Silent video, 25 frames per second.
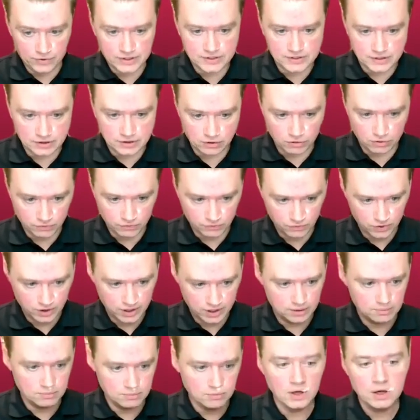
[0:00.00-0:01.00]
single
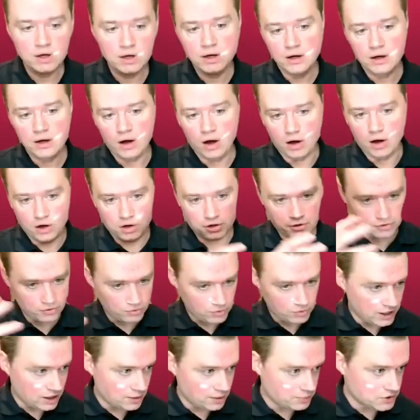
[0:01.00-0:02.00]
frame, all the
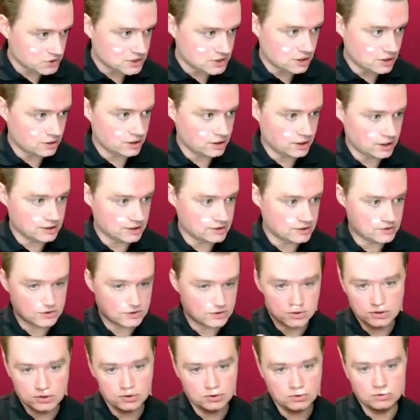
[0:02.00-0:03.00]
way up until it
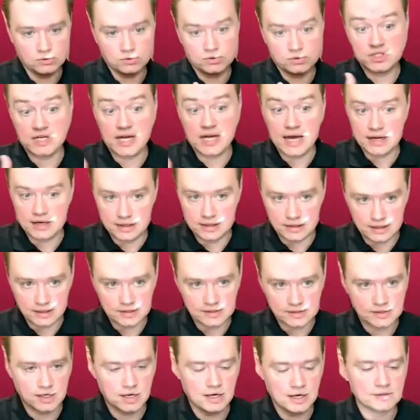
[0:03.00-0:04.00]
gets to 10 in
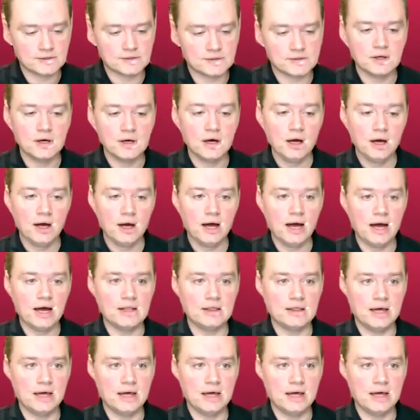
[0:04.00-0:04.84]
this case. And